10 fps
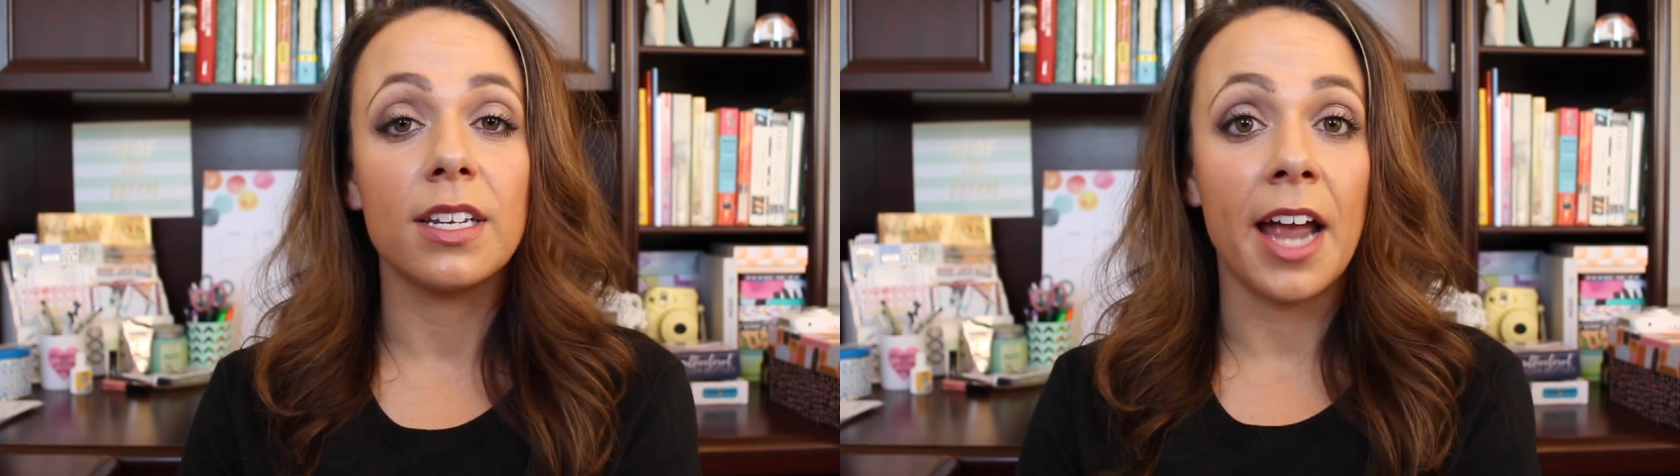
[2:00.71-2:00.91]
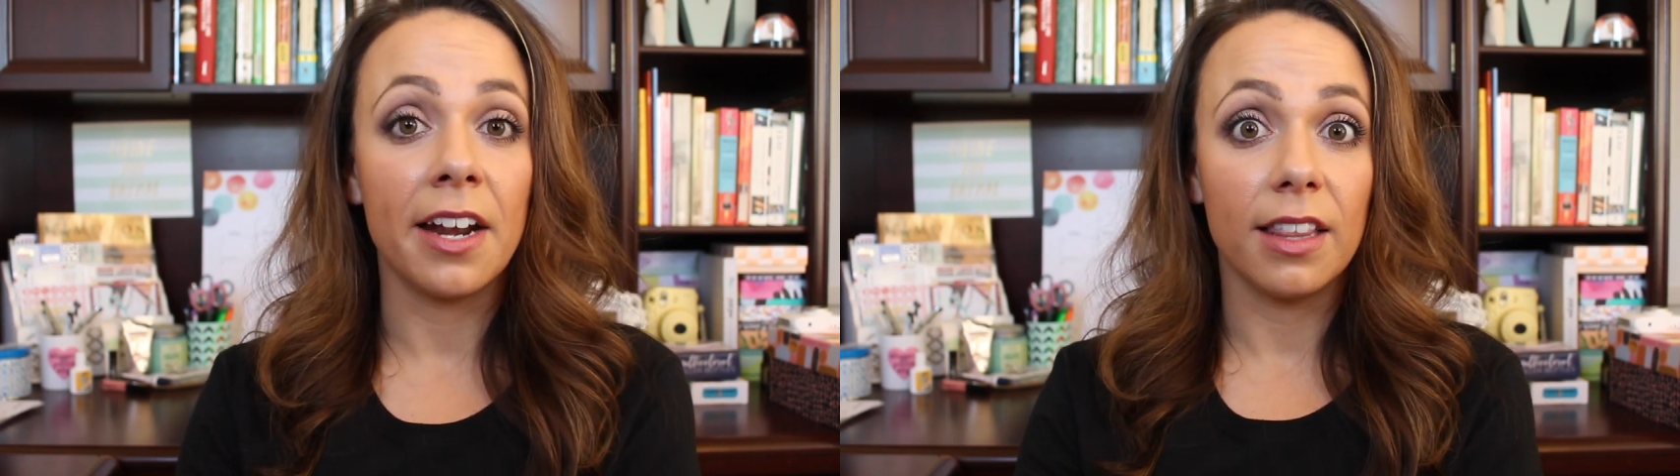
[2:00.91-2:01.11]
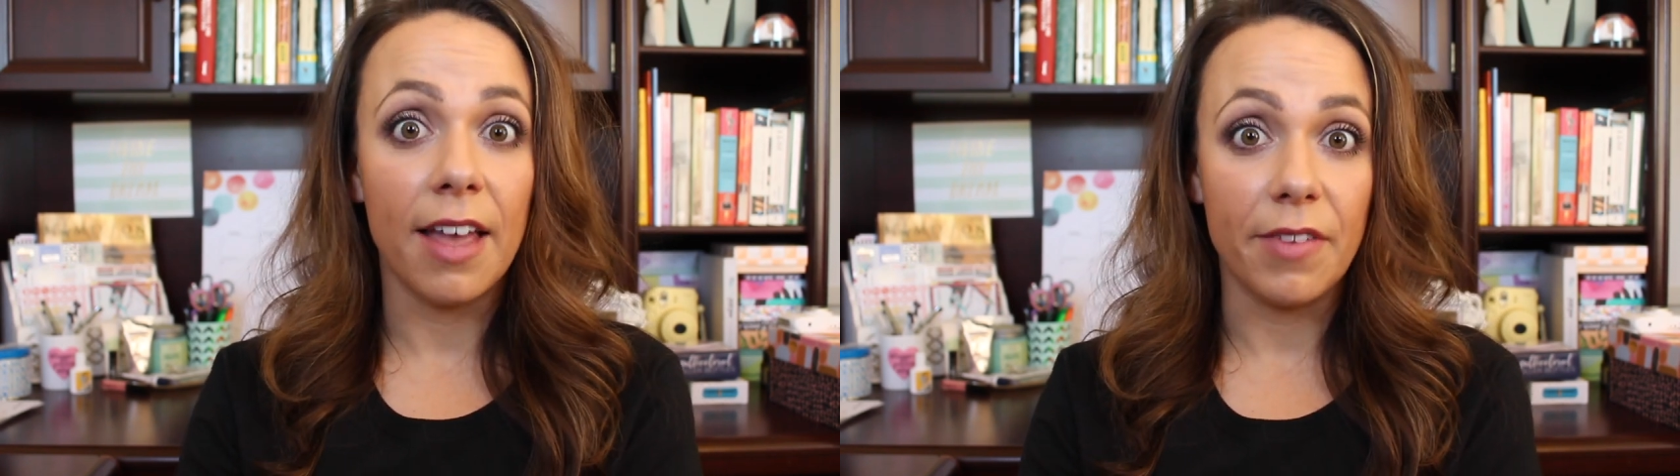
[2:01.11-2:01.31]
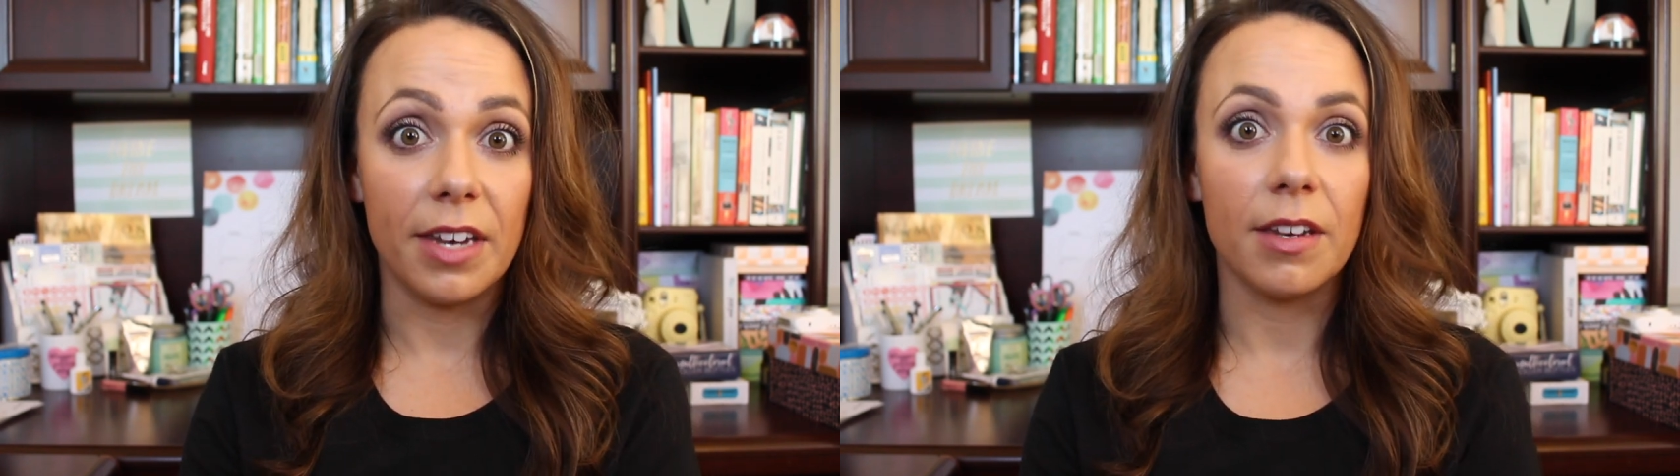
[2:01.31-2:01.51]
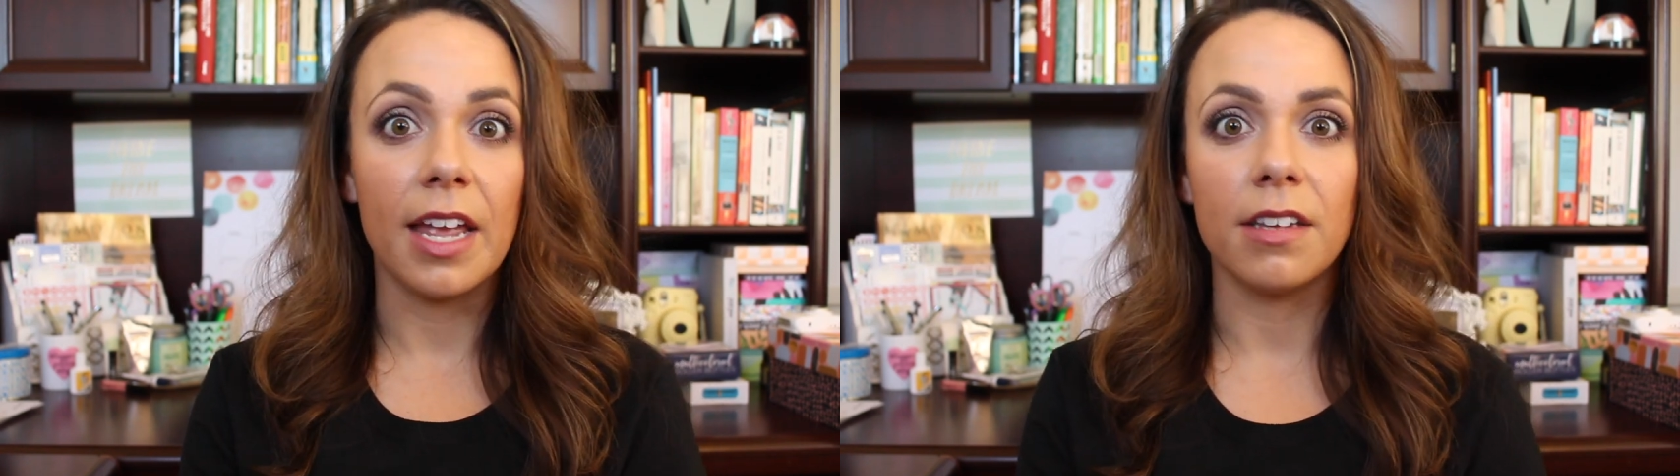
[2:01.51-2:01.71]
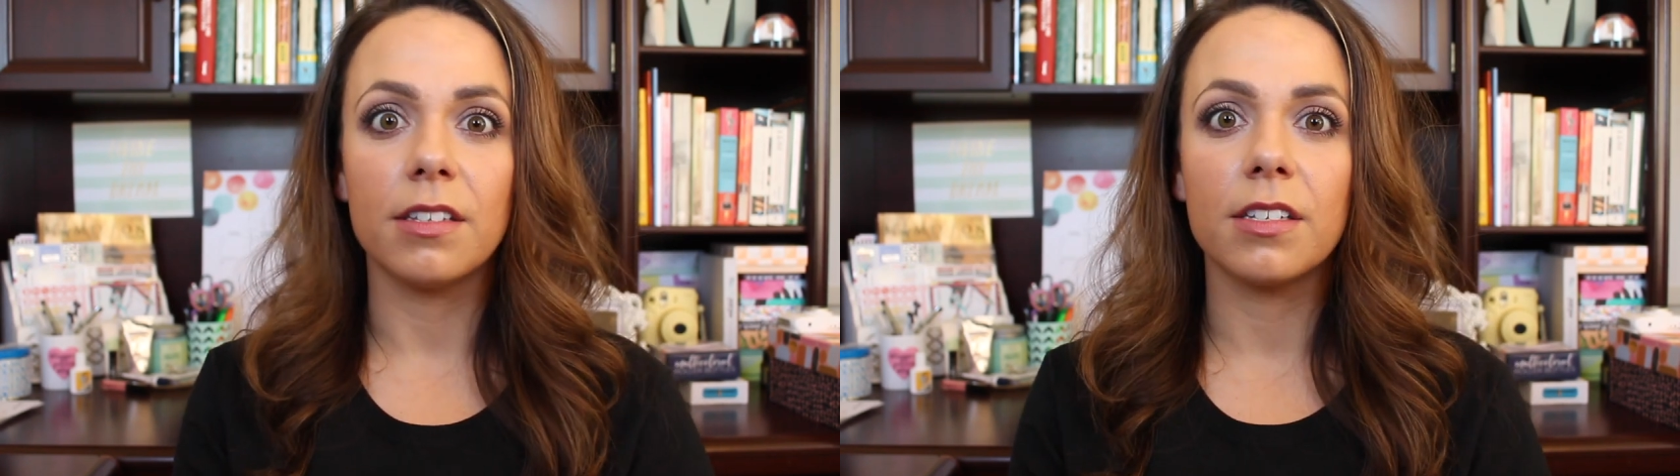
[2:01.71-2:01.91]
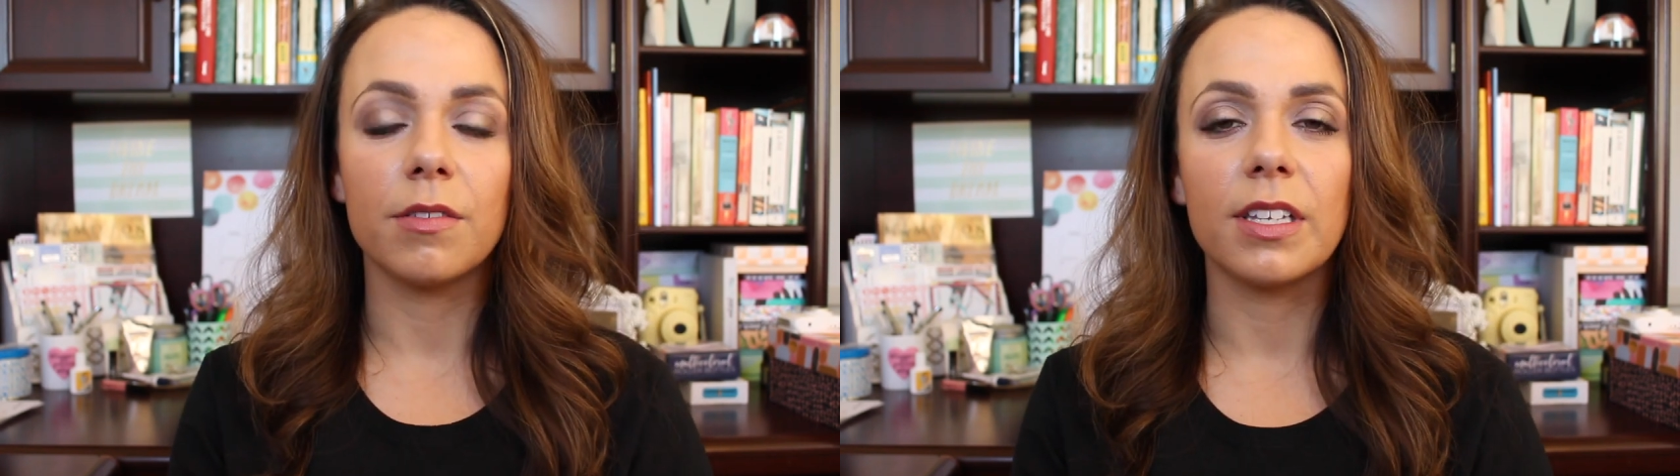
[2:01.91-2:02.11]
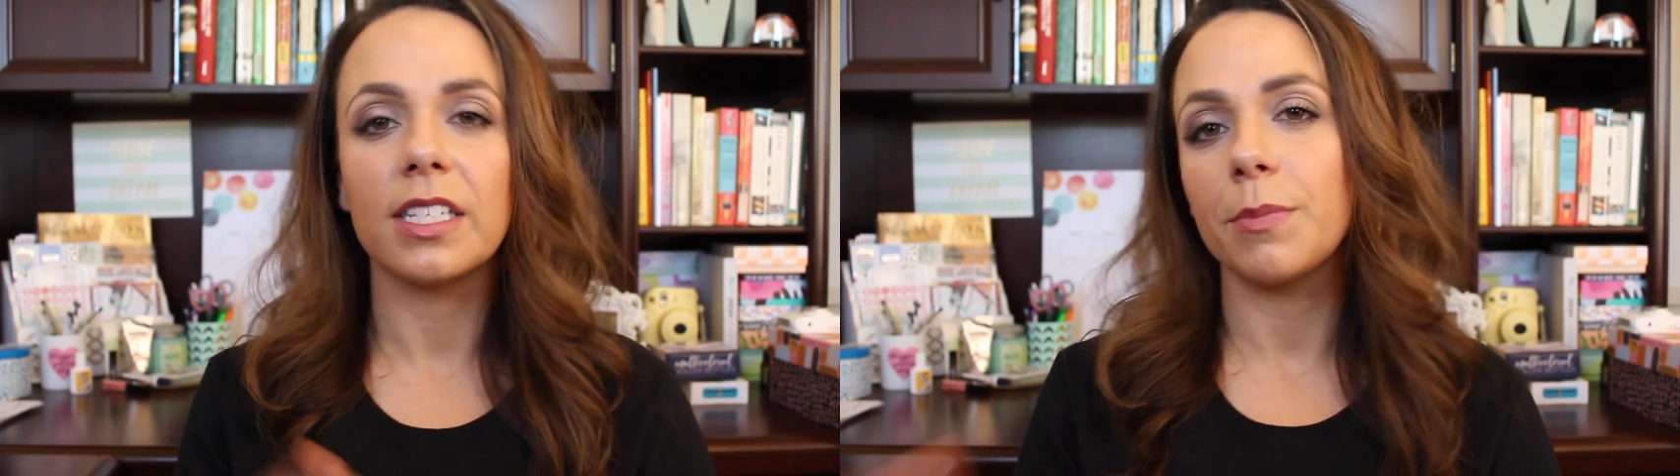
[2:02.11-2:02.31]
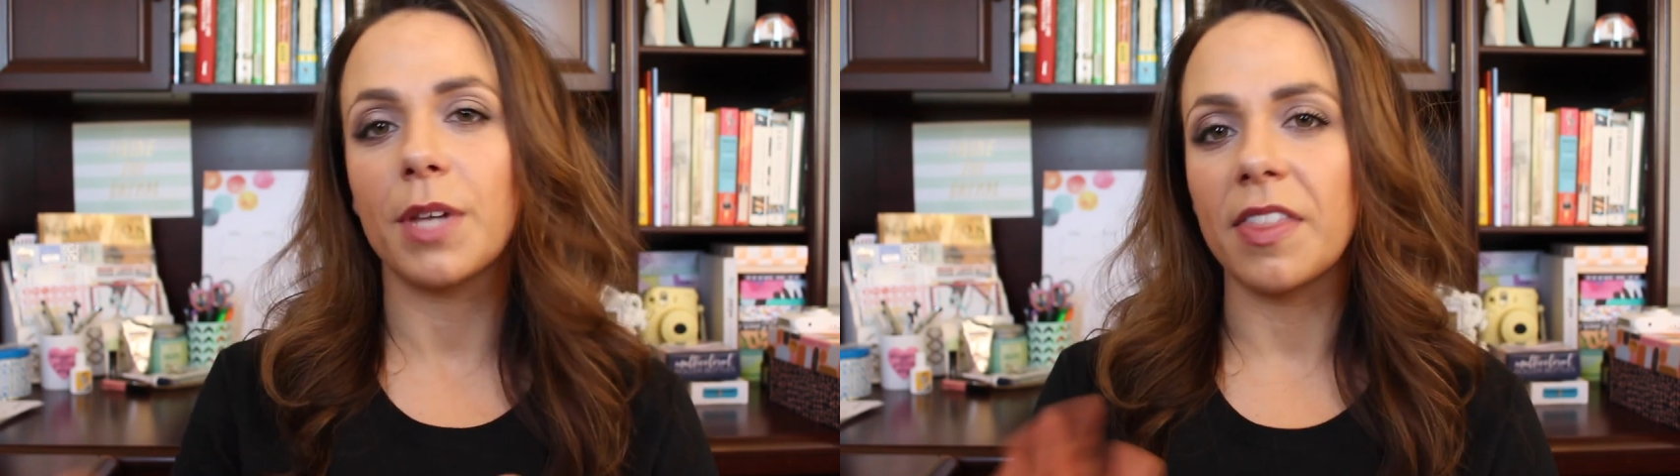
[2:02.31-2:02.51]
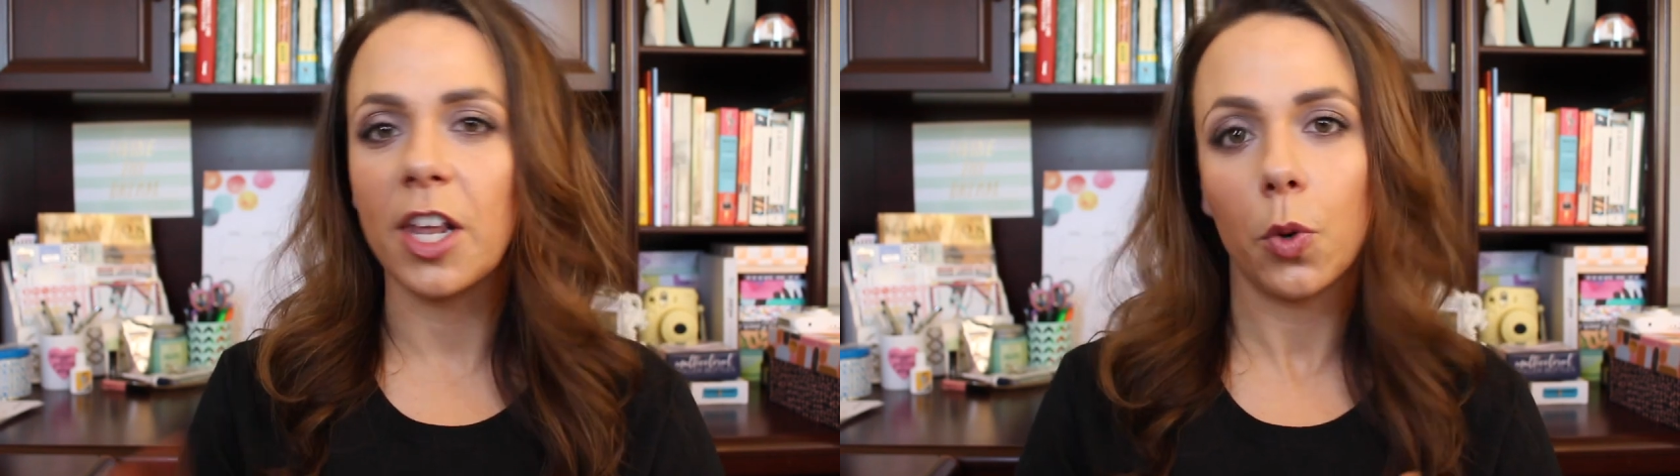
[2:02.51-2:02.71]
9-11 and it seems like they